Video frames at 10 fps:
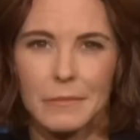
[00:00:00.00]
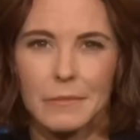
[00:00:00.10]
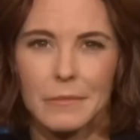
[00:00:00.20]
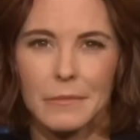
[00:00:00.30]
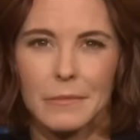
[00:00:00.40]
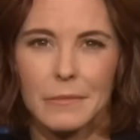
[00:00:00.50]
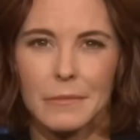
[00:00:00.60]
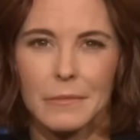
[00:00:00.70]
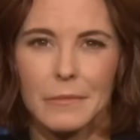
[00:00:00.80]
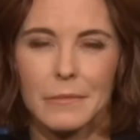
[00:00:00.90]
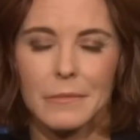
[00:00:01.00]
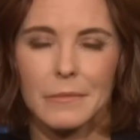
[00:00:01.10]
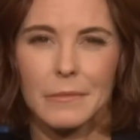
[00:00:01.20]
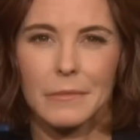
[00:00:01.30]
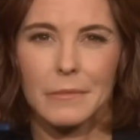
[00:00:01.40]

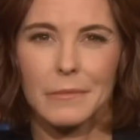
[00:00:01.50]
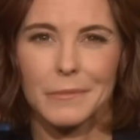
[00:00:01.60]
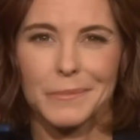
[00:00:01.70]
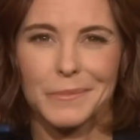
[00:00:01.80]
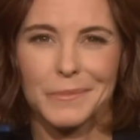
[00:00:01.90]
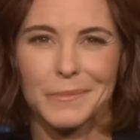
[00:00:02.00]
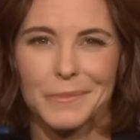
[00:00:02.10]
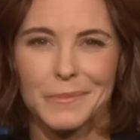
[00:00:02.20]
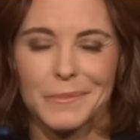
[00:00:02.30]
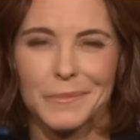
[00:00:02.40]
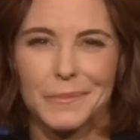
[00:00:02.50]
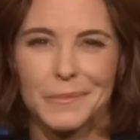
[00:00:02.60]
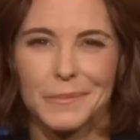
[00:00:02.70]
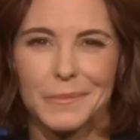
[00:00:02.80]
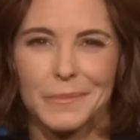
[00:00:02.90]

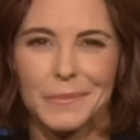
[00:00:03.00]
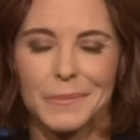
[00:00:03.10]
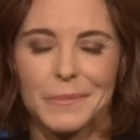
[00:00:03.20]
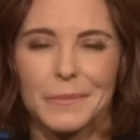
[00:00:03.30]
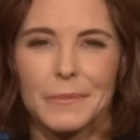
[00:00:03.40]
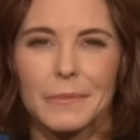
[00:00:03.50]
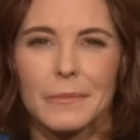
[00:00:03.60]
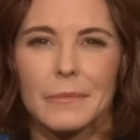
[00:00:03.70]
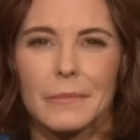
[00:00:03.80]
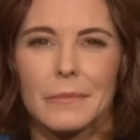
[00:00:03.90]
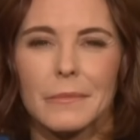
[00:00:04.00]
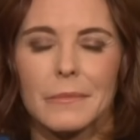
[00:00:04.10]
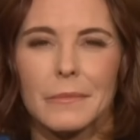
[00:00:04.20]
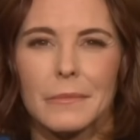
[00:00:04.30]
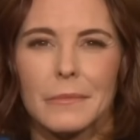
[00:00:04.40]

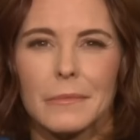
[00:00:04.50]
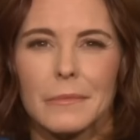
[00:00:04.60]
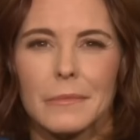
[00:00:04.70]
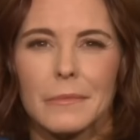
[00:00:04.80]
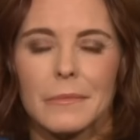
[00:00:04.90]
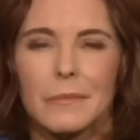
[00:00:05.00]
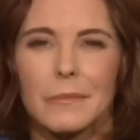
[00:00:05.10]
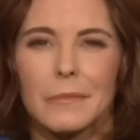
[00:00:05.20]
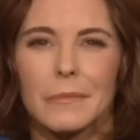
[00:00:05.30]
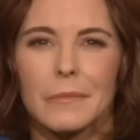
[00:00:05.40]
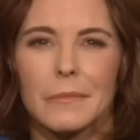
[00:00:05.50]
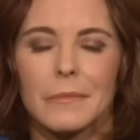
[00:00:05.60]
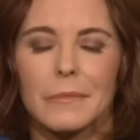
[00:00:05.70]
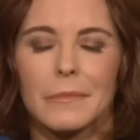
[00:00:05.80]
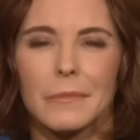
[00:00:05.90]

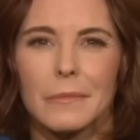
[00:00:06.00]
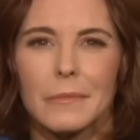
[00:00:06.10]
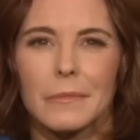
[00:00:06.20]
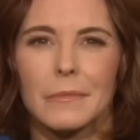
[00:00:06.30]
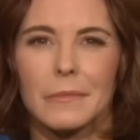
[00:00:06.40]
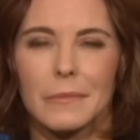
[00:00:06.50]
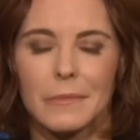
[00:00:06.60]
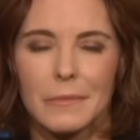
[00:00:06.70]
The person shown says nothing.